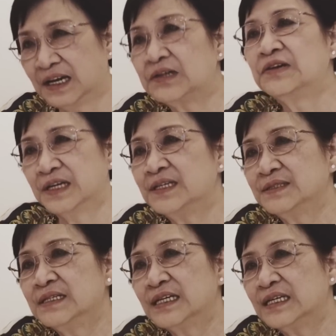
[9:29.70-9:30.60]
Correct,
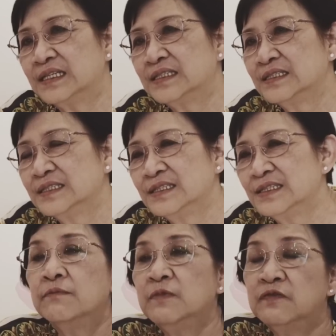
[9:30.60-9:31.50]
yeah.
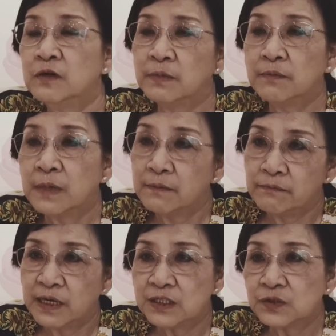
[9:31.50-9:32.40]
Before my mom
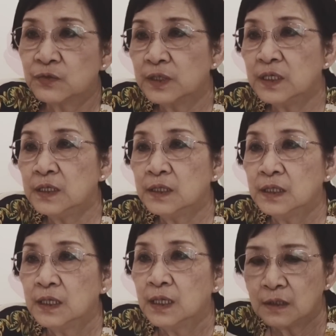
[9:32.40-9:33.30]
passed away,
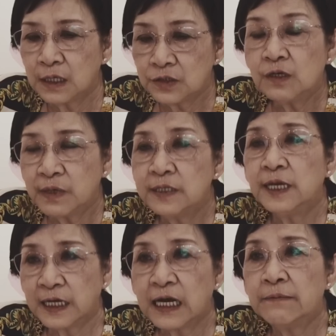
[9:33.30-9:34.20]
I saw my
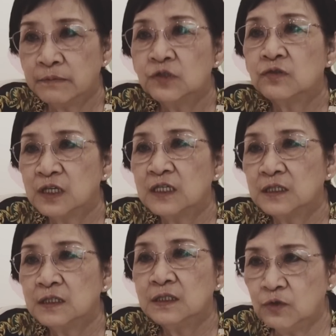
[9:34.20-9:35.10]
dad come to her
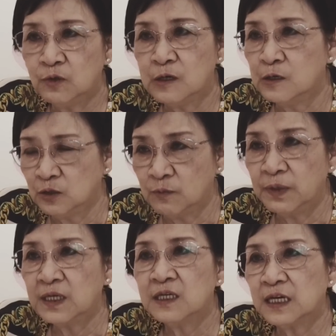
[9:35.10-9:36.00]
to
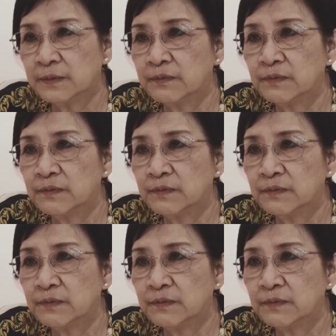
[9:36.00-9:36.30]
pick her up.